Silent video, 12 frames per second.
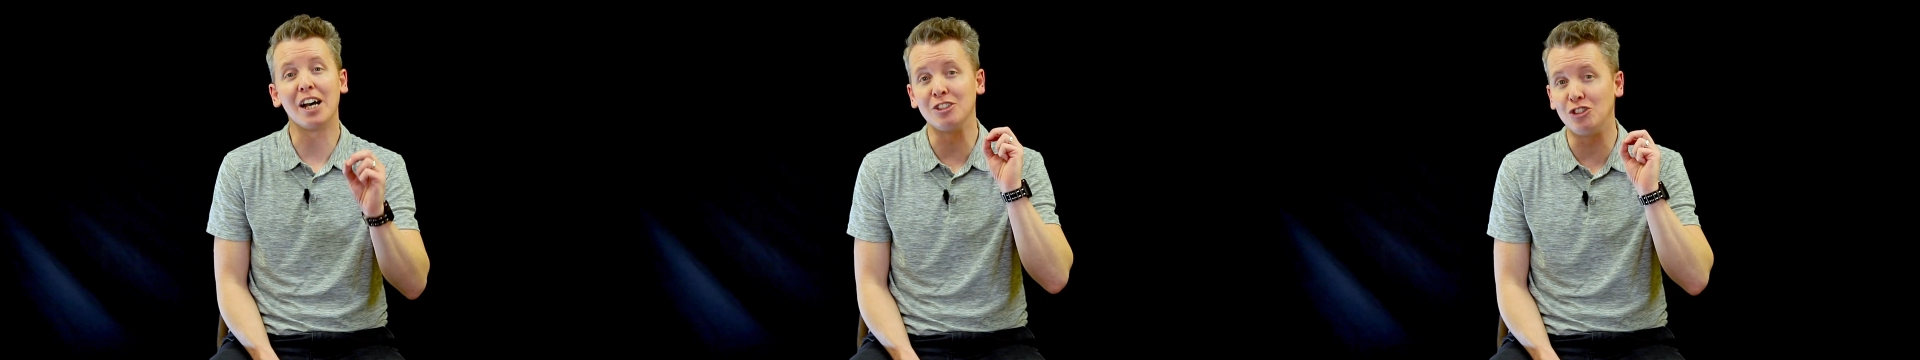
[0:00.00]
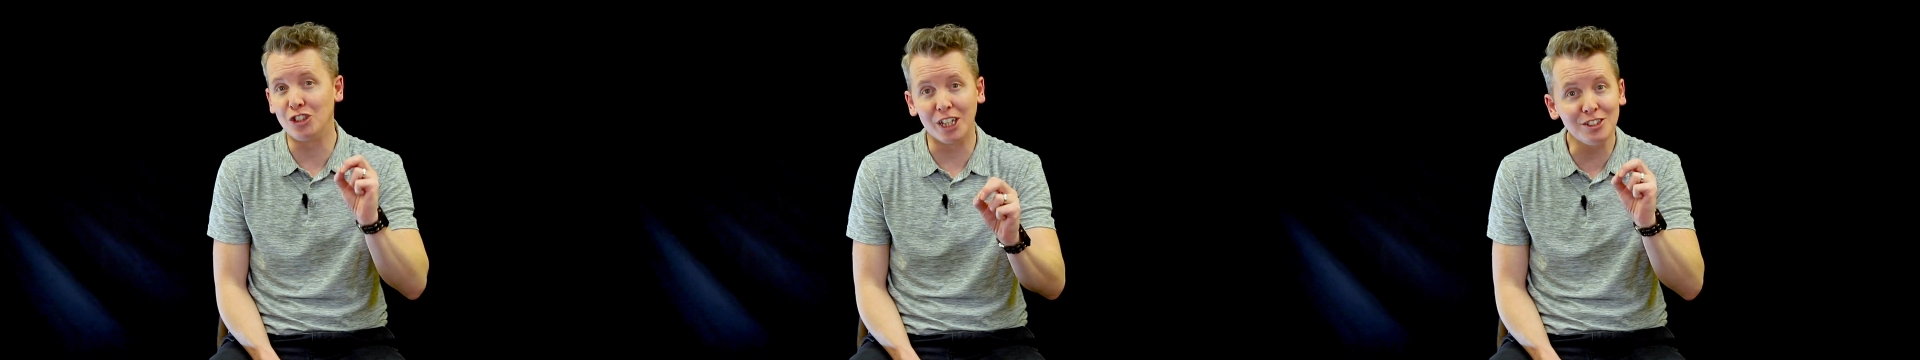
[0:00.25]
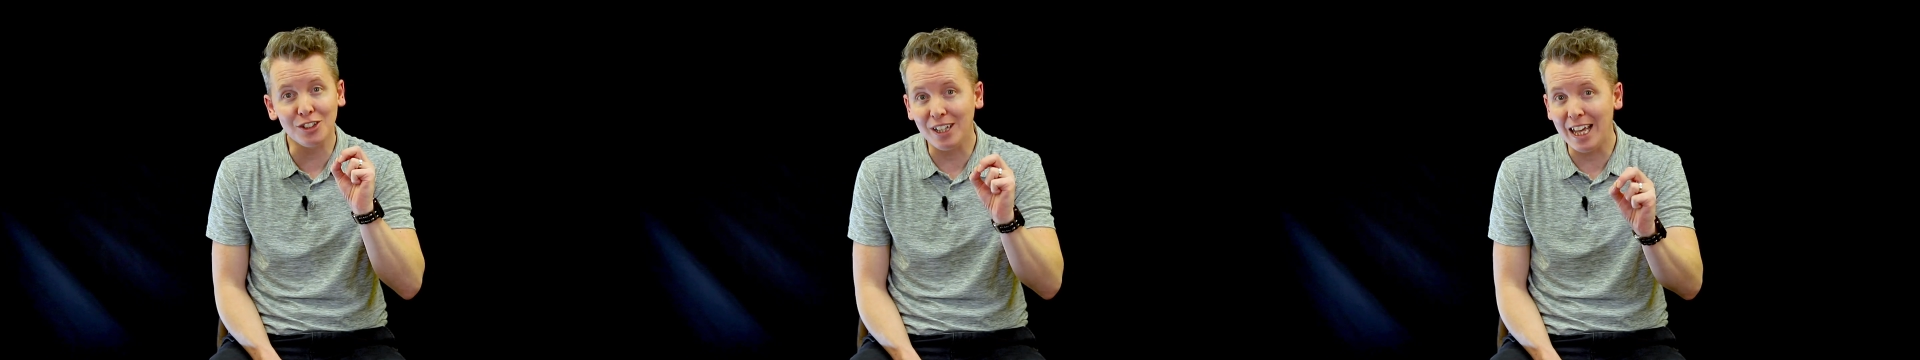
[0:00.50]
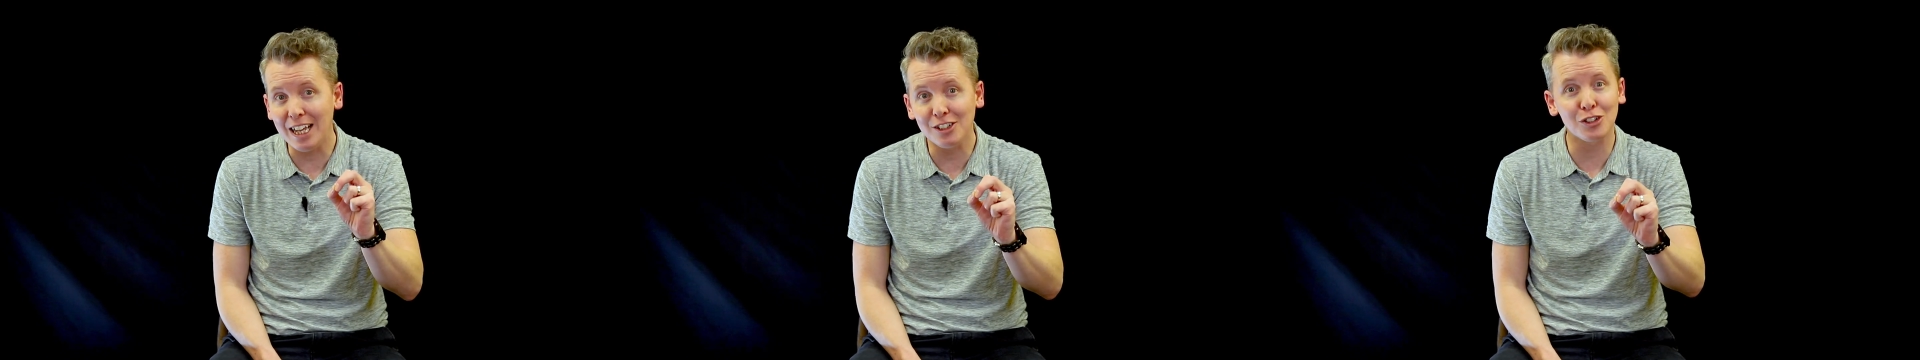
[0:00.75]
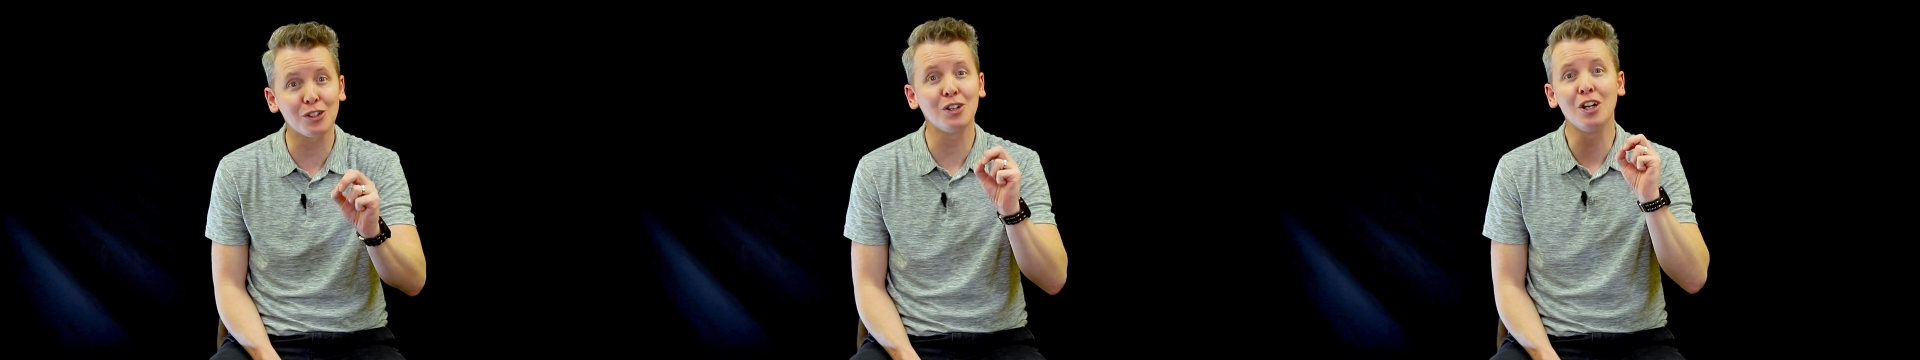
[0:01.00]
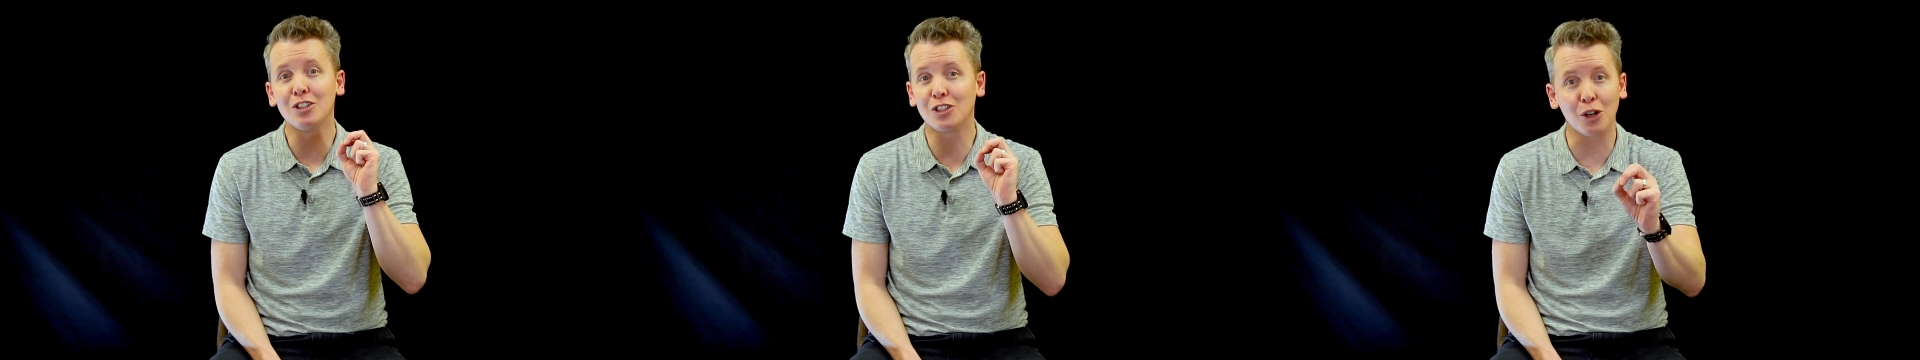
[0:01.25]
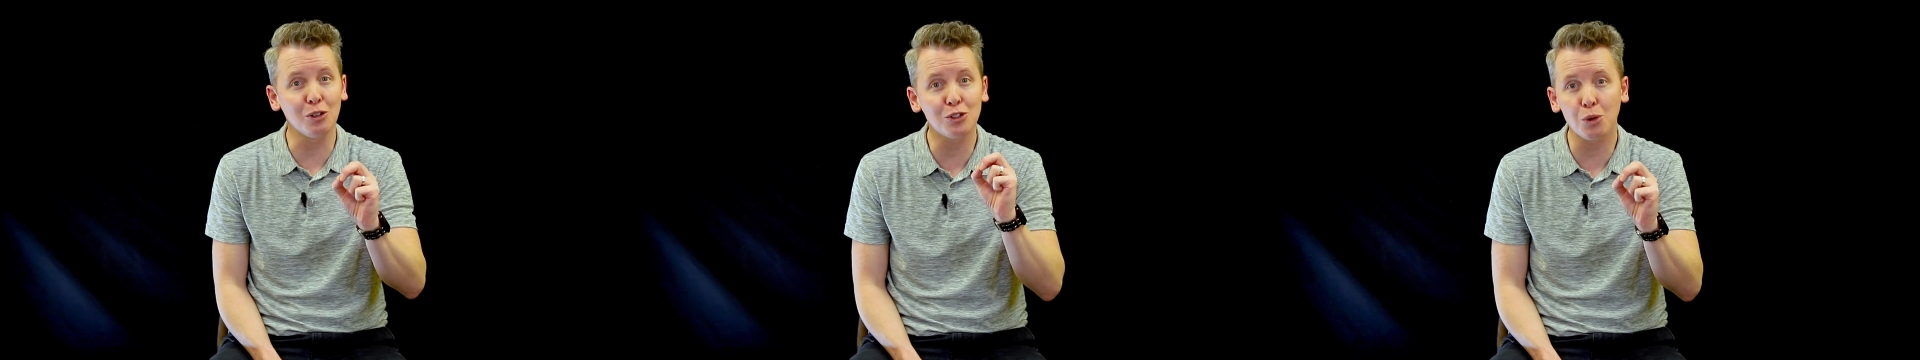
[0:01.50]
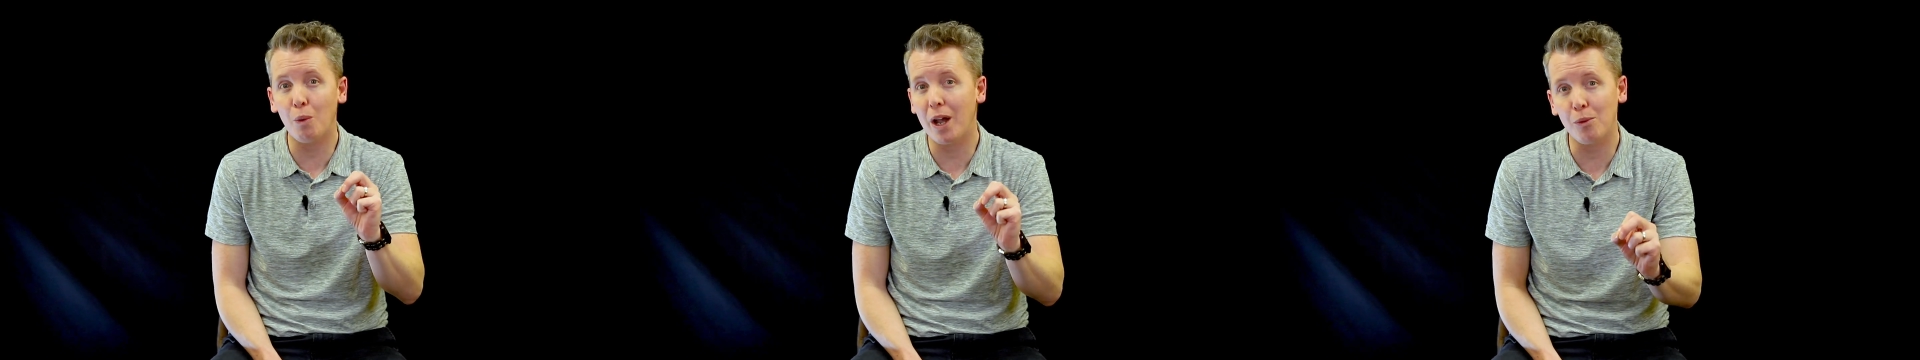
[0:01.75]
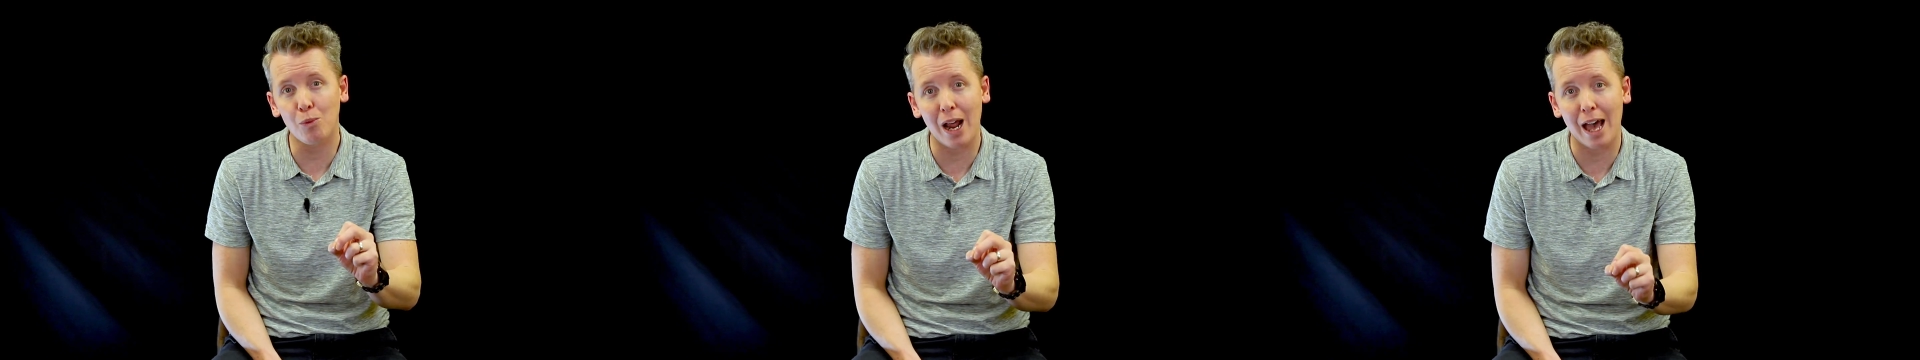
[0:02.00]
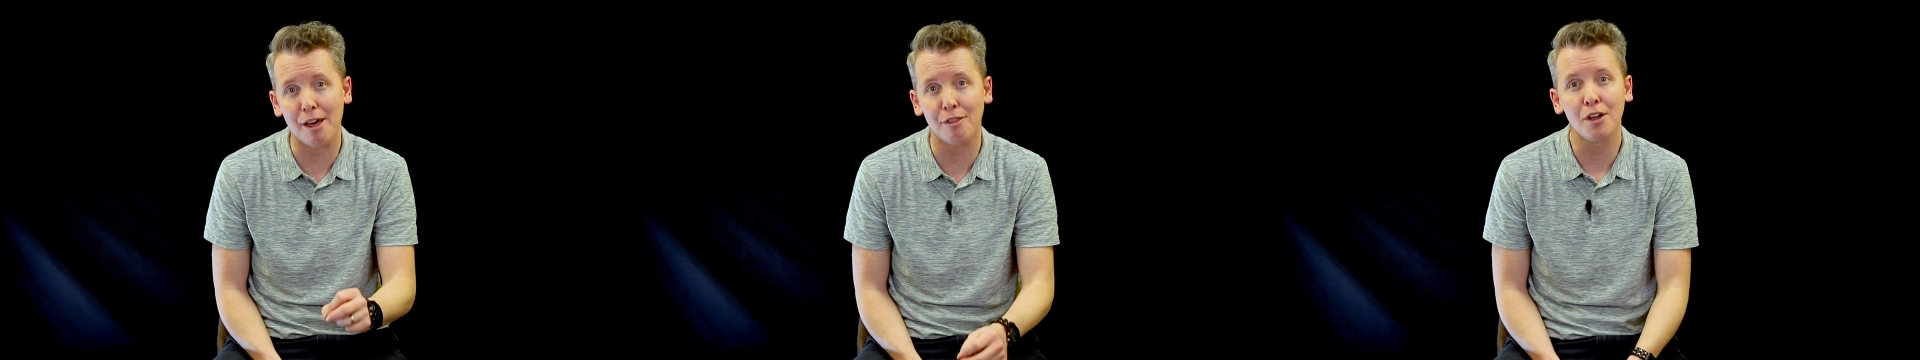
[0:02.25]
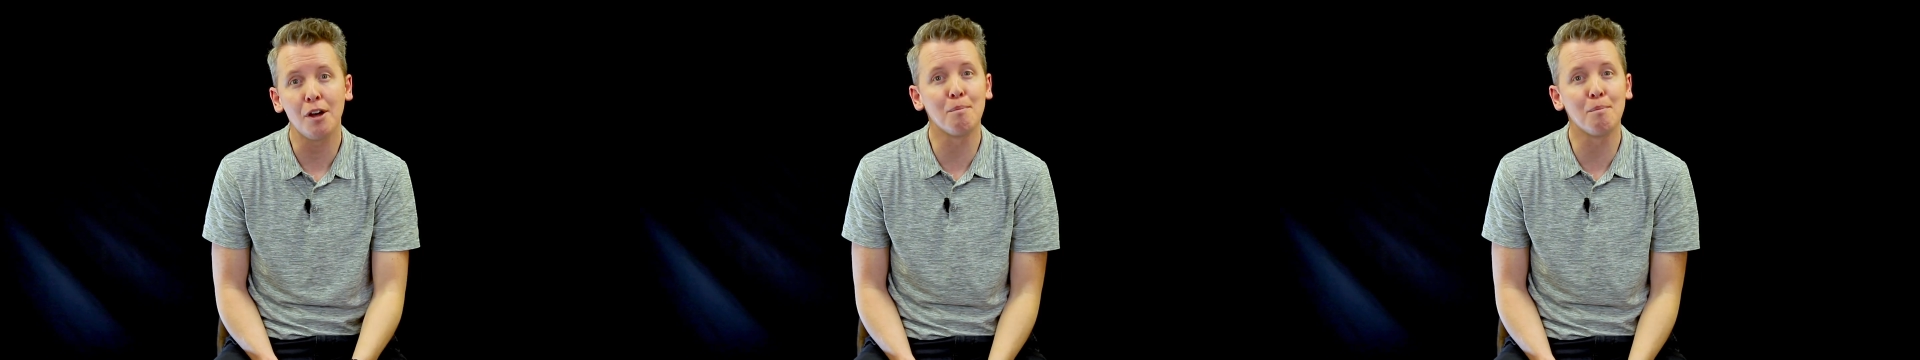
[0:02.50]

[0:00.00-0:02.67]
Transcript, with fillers: A gentle answer turns away wrath,